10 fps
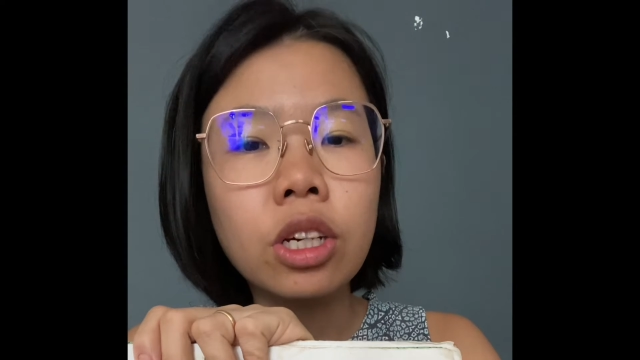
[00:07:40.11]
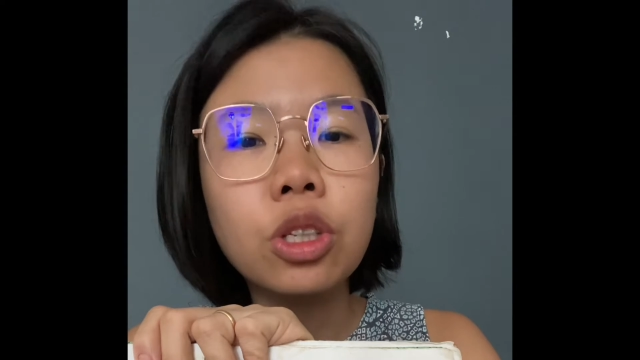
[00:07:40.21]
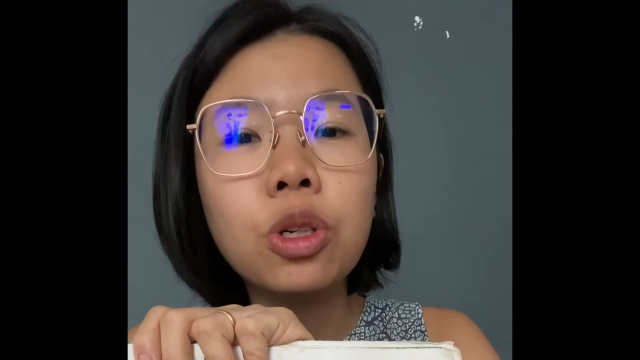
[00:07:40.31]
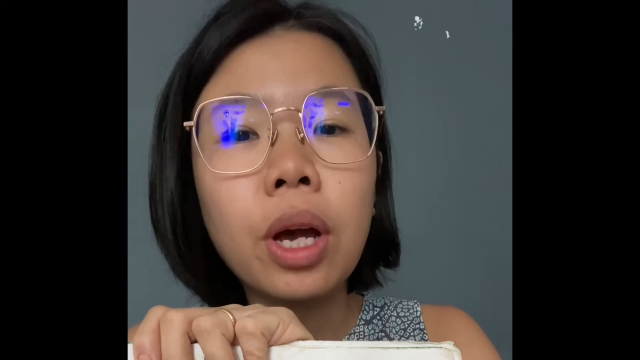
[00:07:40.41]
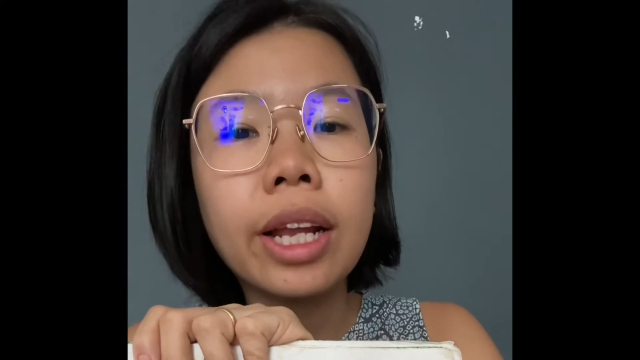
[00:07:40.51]

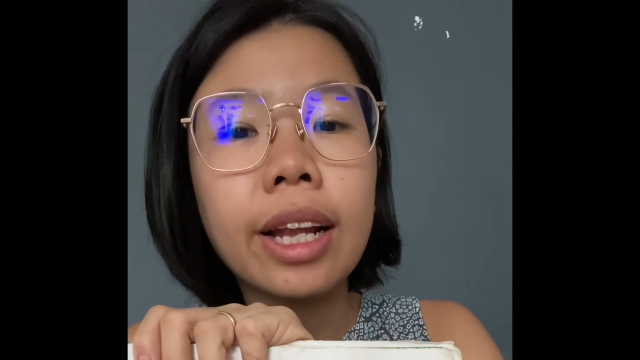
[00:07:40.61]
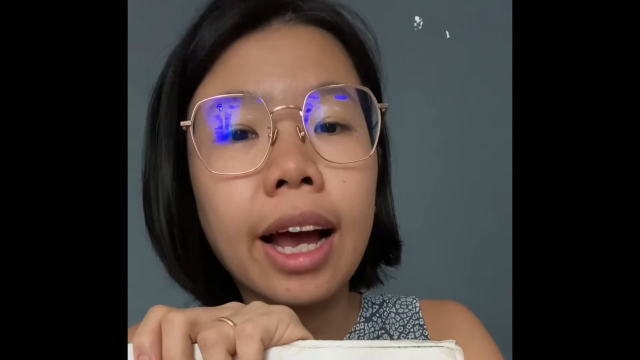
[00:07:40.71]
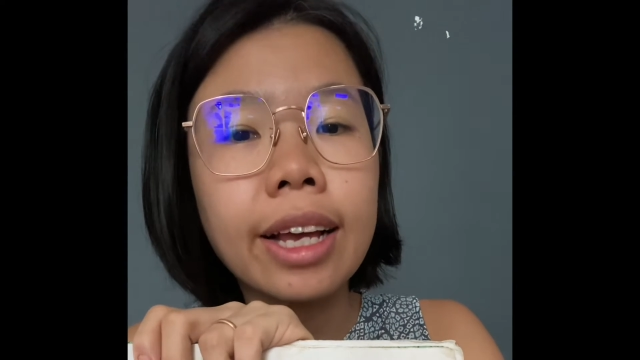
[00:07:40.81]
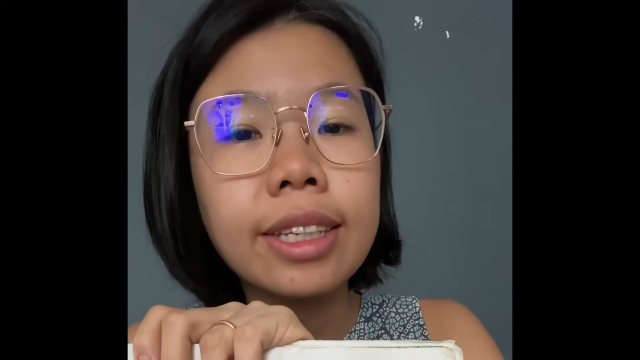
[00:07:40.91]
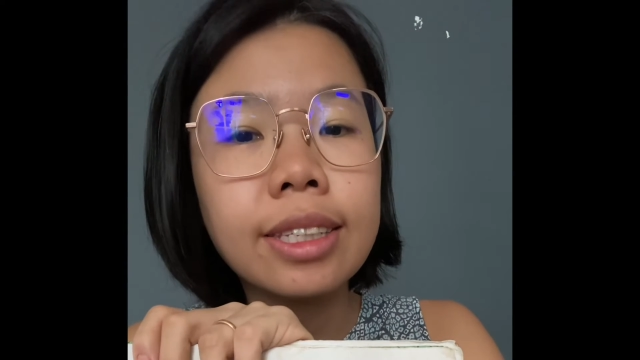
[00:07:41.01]
You and
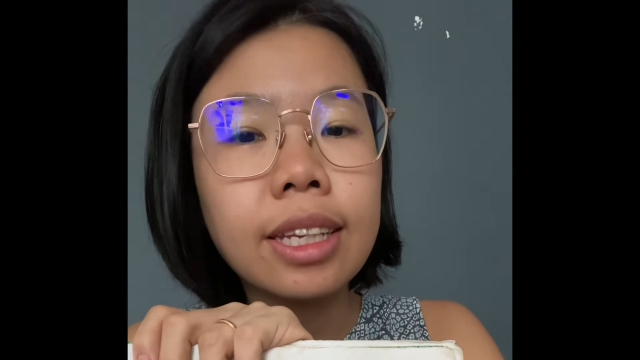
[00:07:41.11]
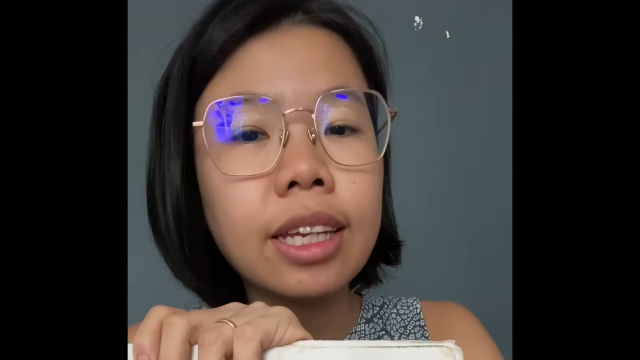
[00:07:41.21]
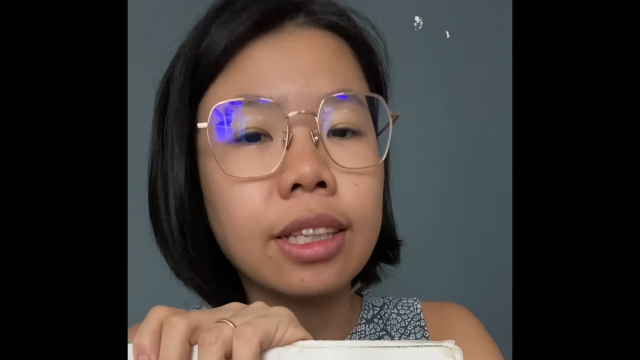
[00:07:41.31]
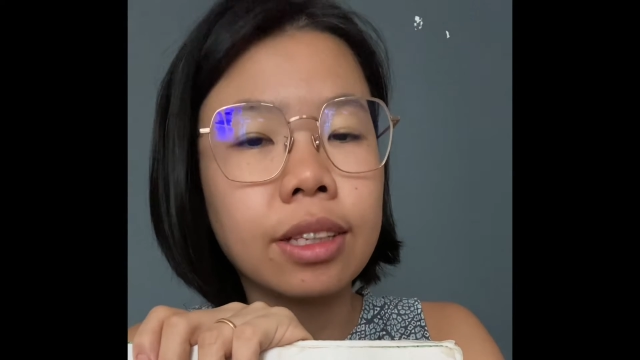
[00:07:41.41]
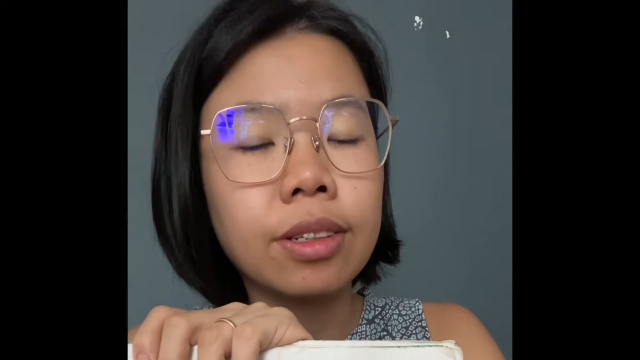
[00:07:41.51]
I
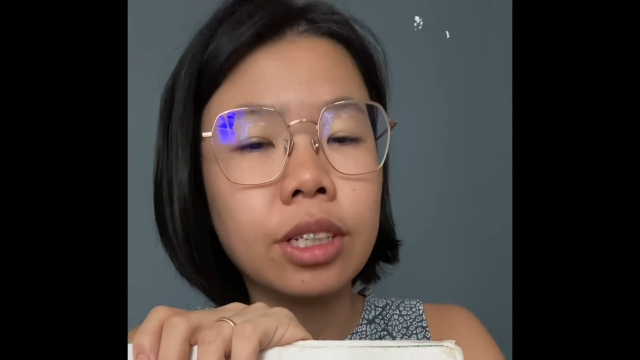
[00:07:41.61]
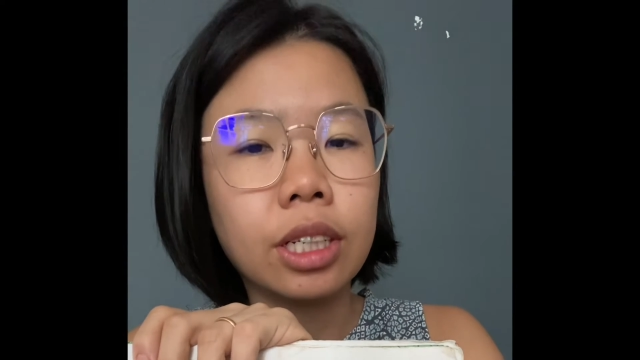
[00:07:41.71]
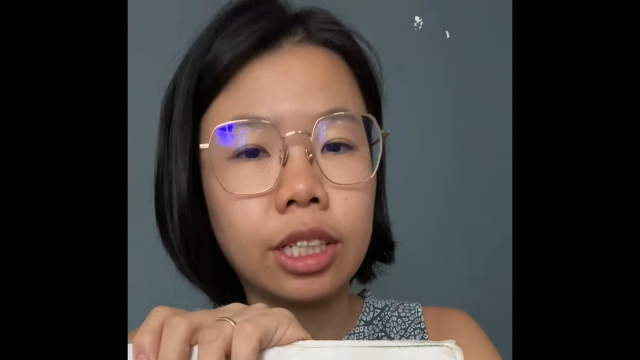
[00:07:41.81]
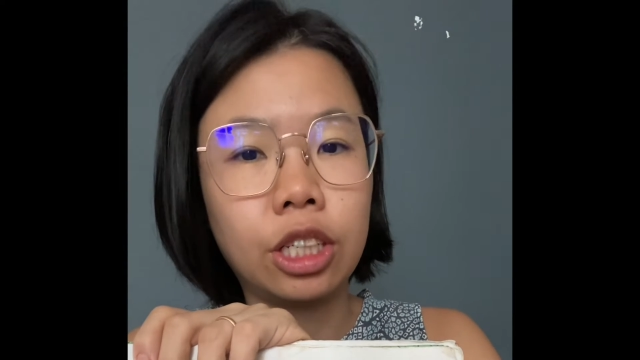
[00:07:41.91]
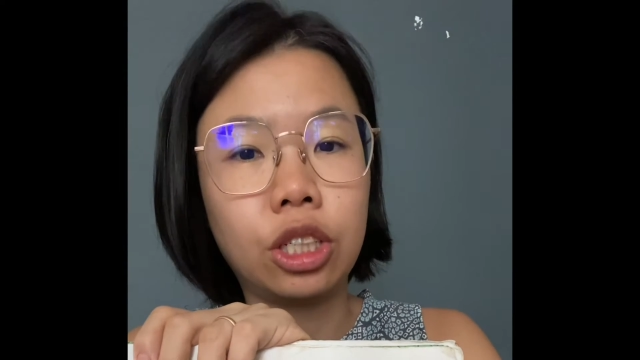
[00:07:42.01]
sin.
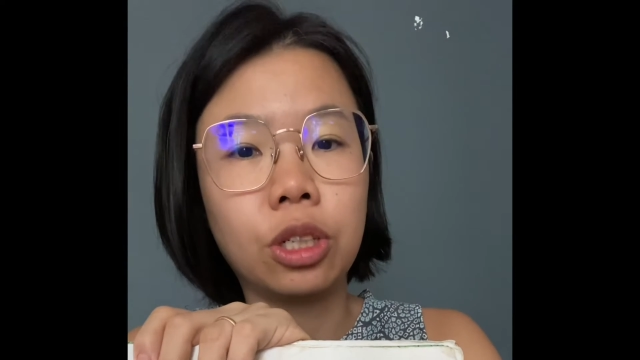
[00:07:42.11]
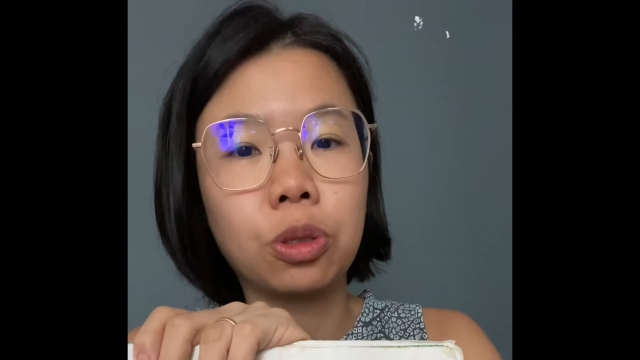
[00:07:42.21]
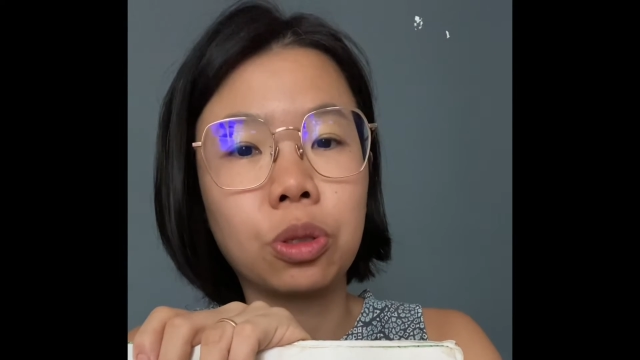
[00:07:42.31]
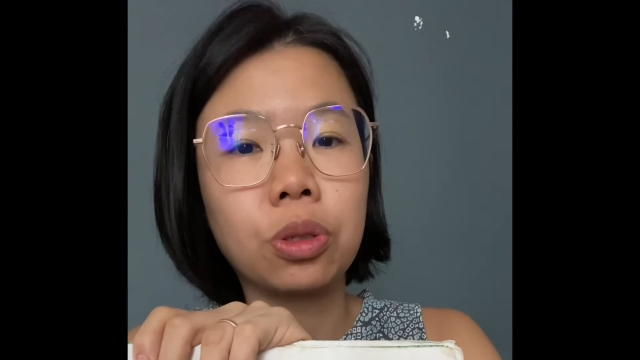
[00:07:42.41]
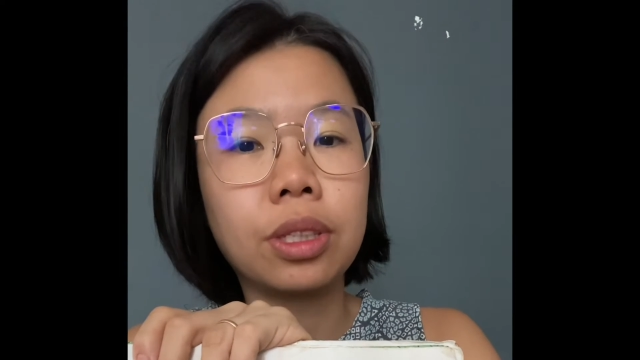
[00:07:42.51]
Teacher
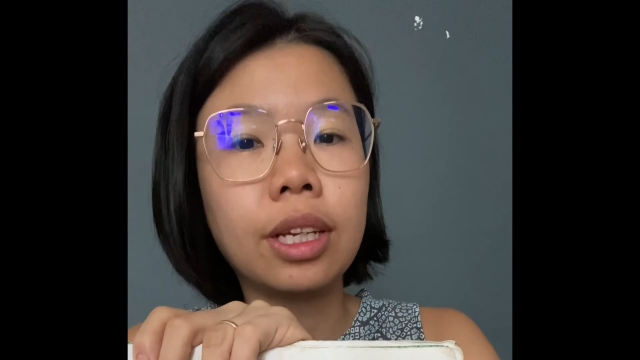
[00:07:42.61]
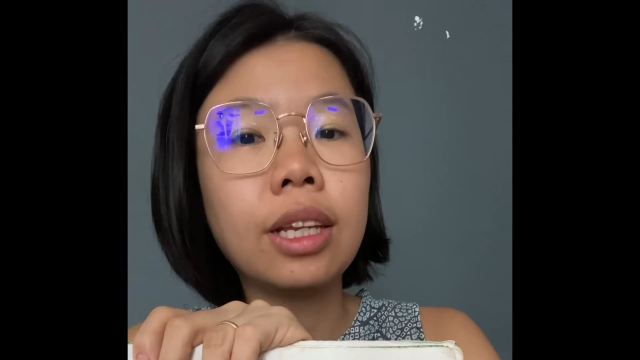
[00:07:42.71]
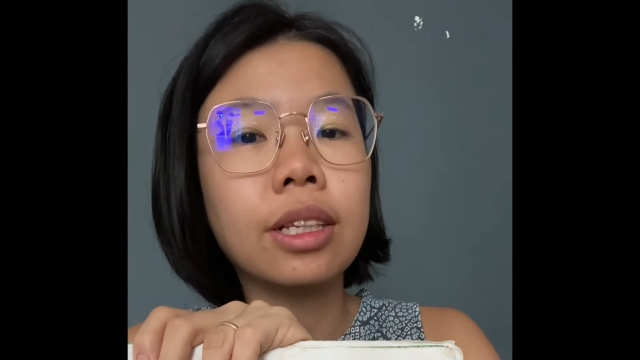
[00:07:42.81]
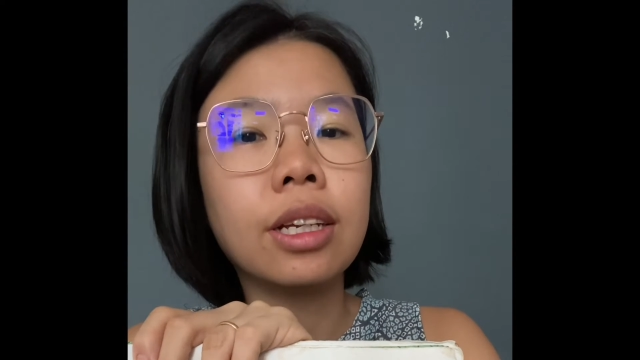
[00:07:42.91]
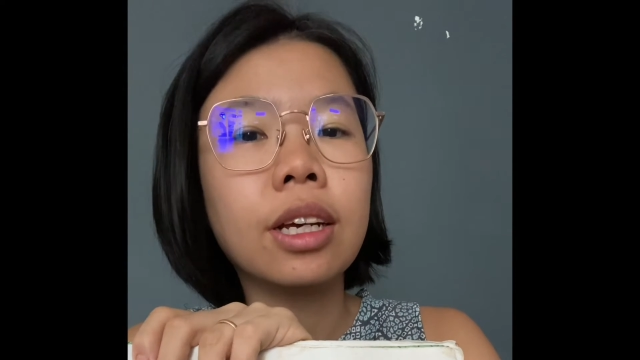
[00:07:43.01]
also
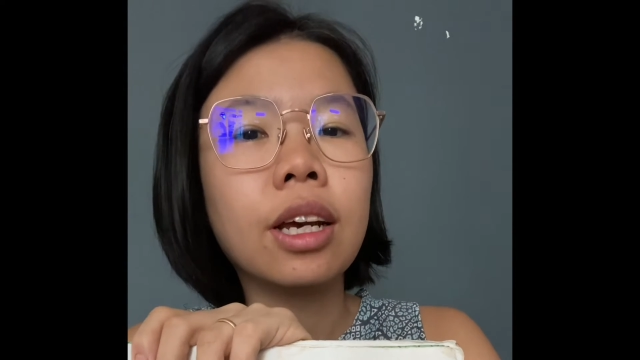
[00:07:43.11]
sin,